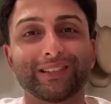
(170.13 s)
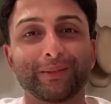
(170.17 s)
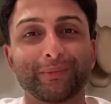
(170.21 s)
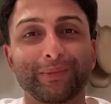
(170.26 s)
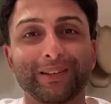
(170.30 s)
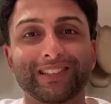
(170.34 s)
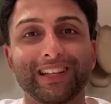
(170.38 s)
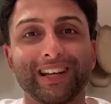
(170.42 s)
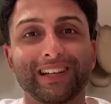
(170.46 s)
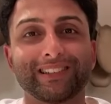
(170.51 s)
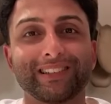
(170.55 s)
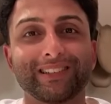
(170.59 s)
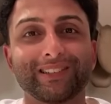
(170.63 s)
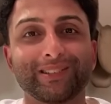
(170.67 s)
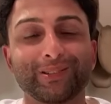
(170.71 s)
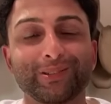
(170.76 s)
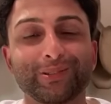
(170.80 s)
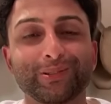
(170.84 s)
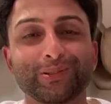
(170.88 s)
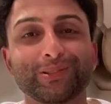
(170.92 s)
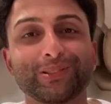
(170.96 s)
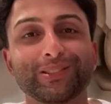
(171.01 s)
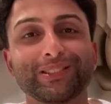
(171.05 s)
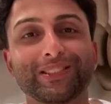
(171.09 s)
I'm excited
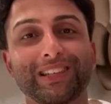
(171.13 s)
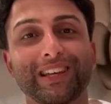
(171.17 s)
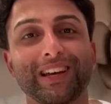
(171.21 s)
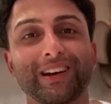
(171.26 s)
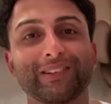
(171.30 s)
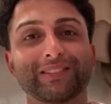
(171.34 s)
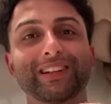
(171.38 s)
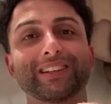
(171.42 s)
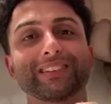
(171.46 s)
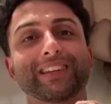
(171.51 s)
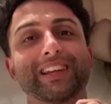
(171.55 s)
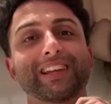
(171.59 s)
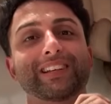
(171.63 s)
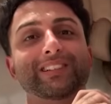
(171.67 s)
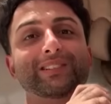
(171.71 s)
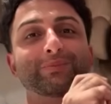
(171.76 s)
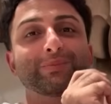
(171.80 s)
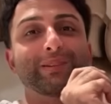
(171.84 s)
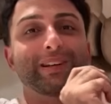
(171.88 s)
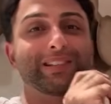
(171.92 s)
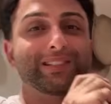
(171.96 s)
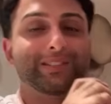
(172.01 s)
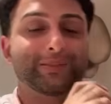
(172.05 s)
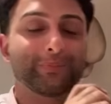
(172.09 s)
to see how that takes
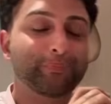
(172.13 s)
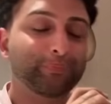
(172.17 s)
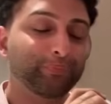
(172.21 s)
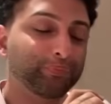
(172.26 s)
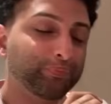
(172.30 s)
place.